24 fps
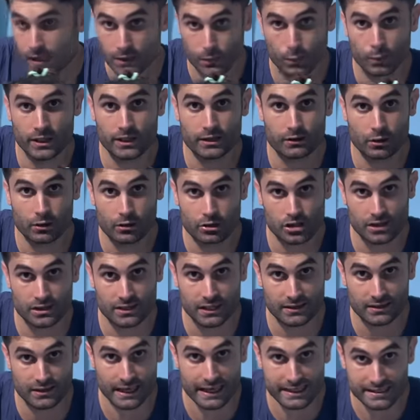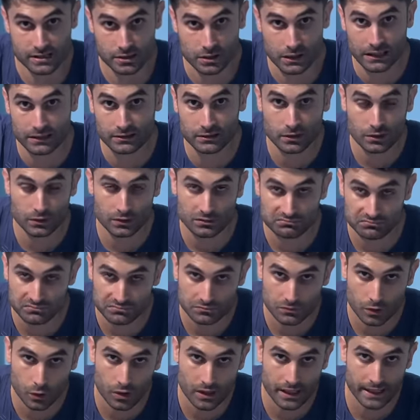Beatles in that restaurant,
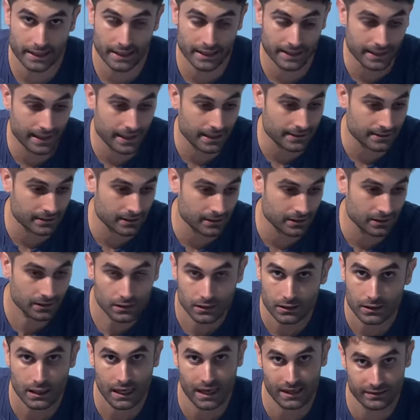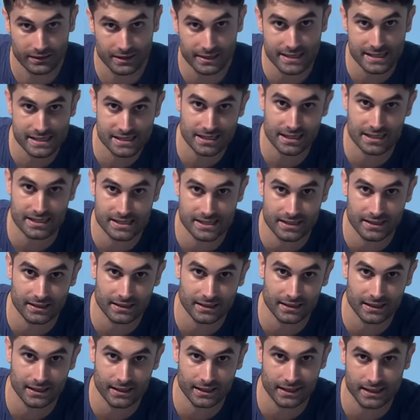Okenayan. At least it's
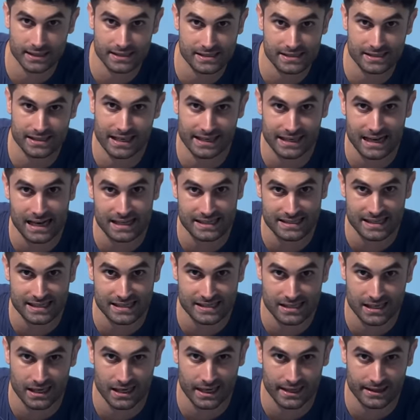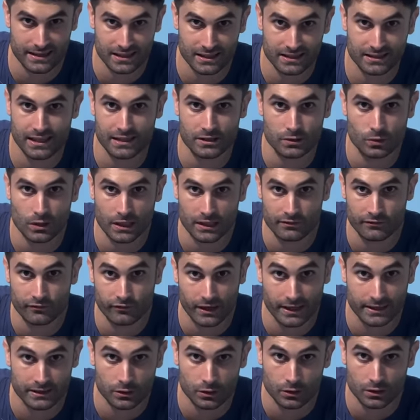uh, it's the nicest uh, I think that you can
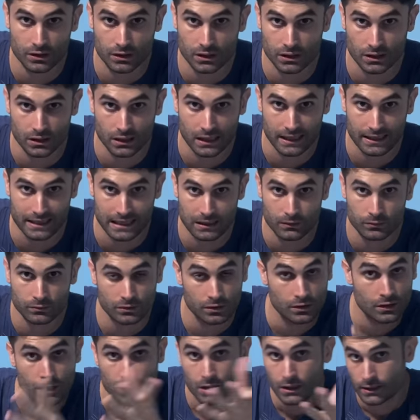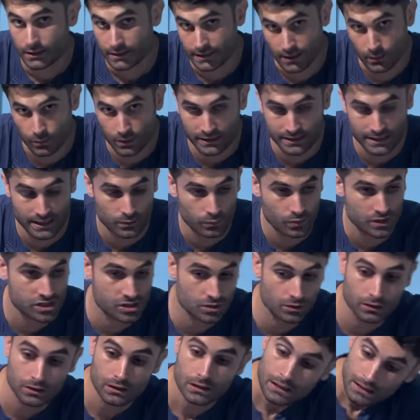find uh, Nearby, around. Yeah. The one that we
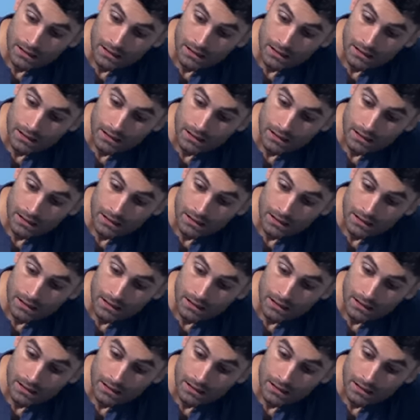saw.